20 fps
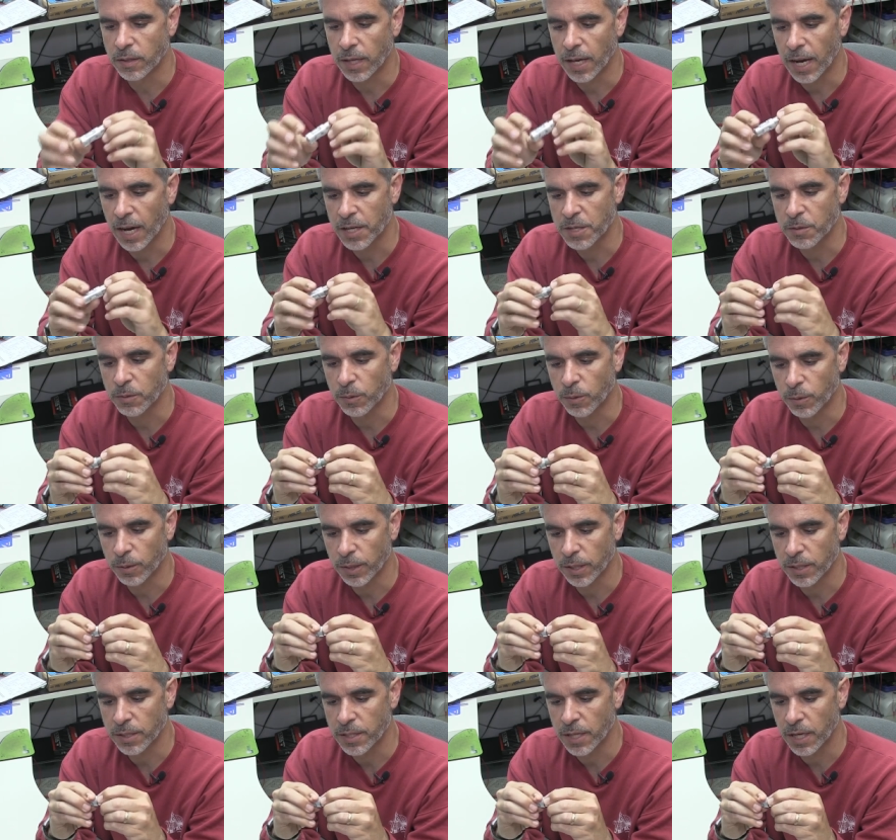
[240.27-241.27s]
the actual
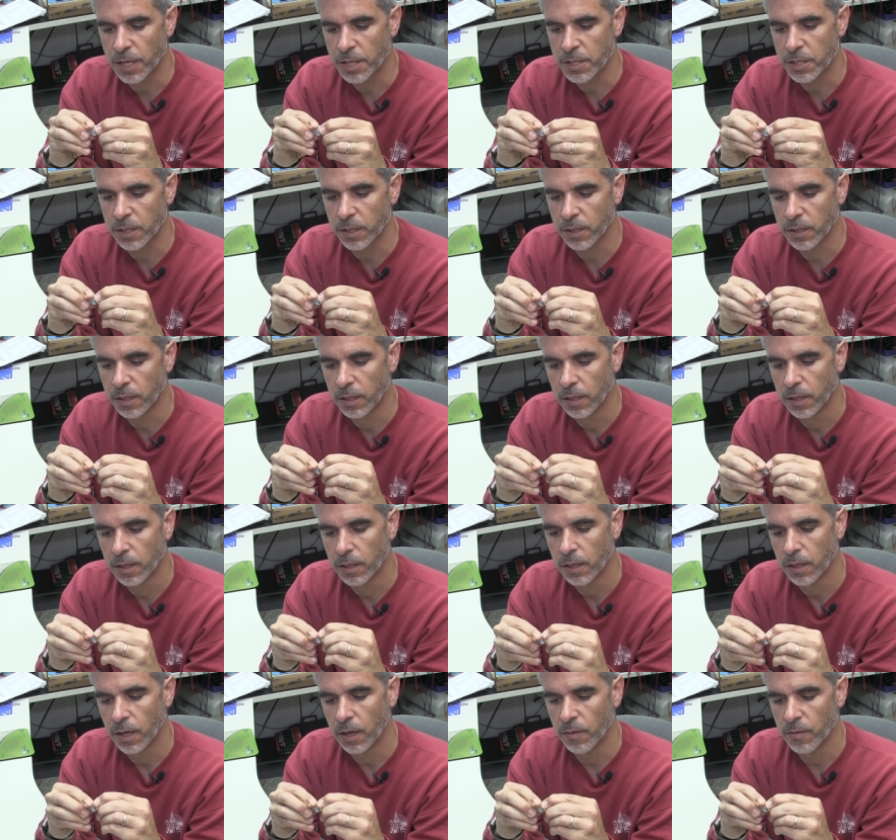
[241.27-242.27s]
orientation
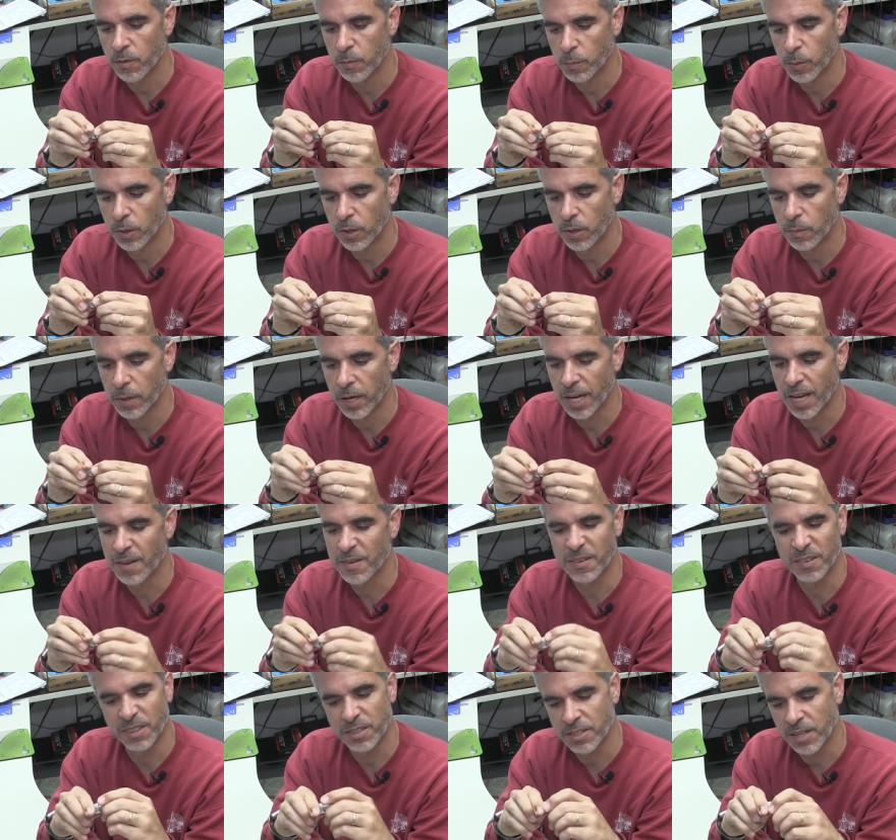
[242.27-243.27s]
of the bulb, and I
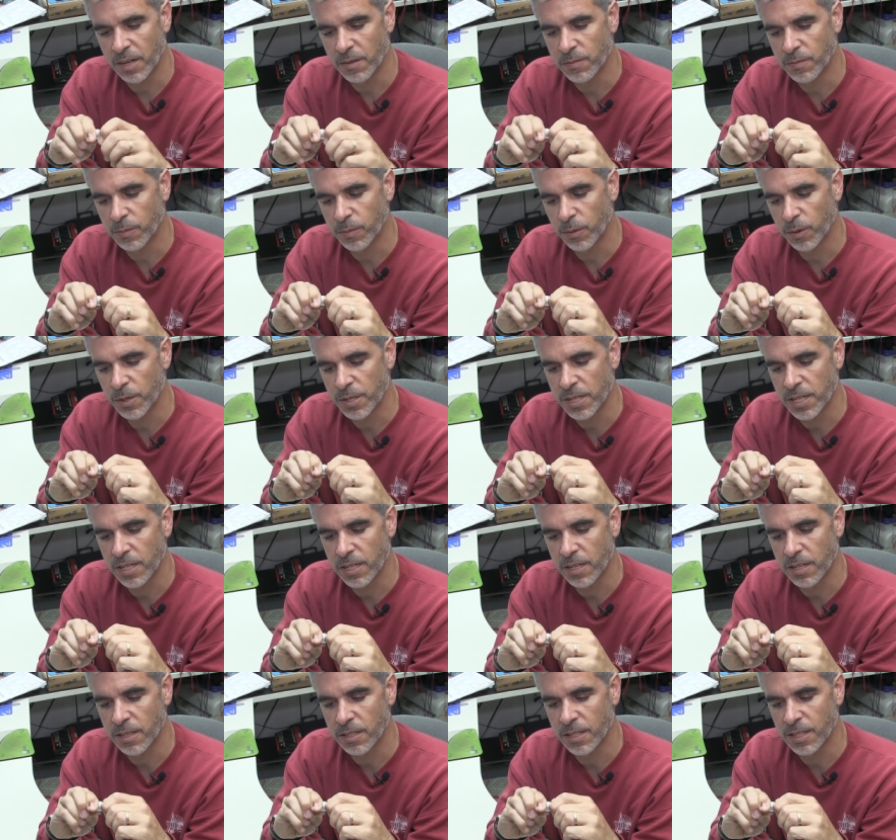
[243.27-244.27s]
haven't really tried
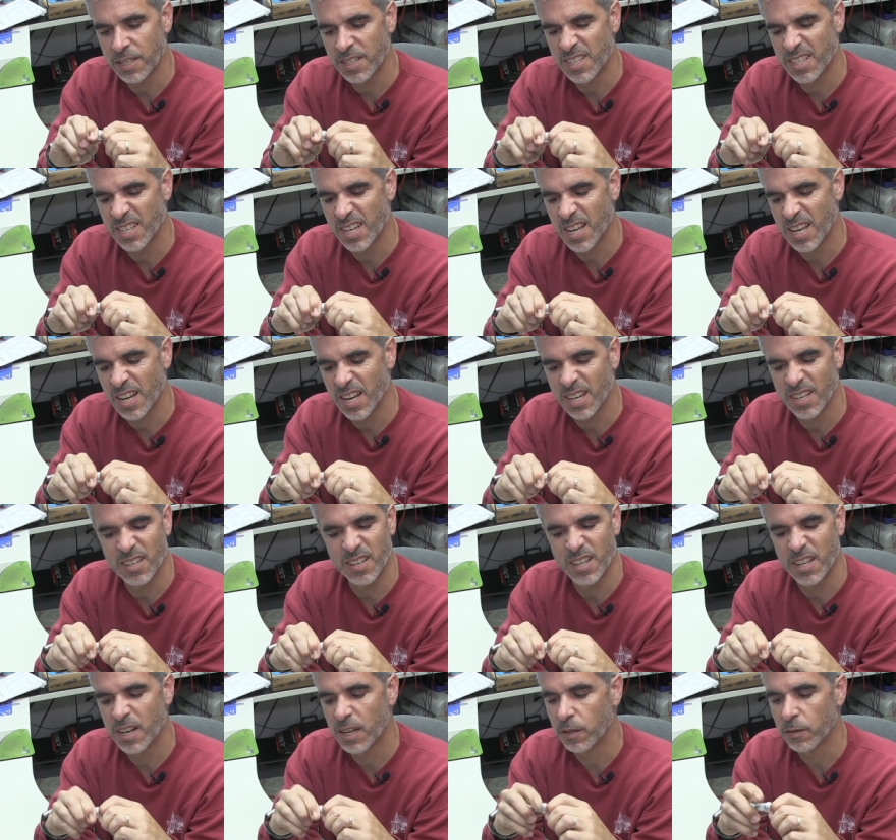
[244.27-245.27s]
forcing on these yet, and
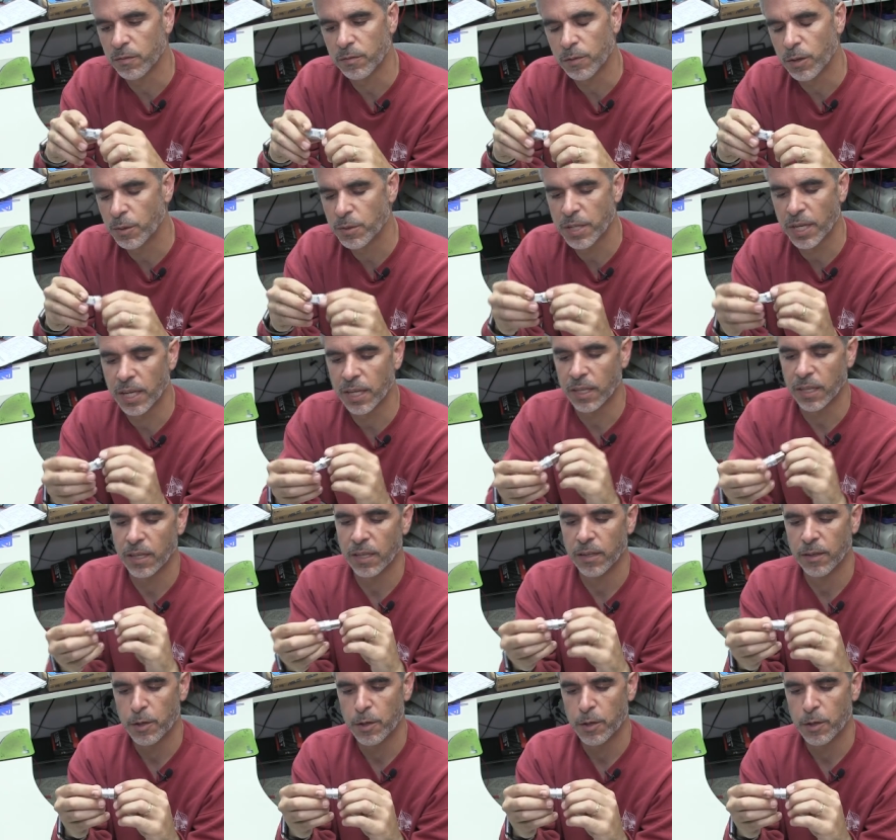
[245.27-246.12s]
now they don't rotate.